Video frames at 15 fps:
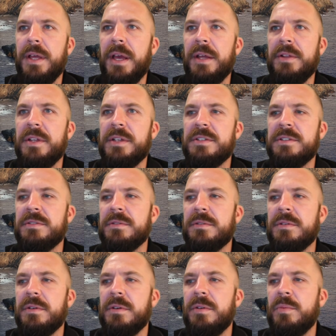this
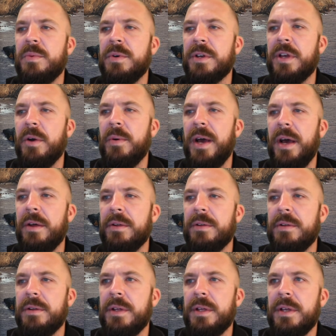will go out.
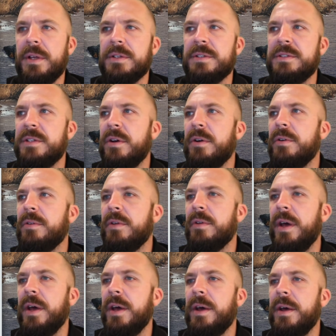So
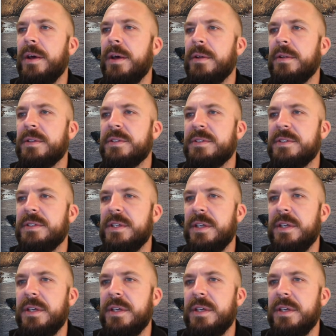let's see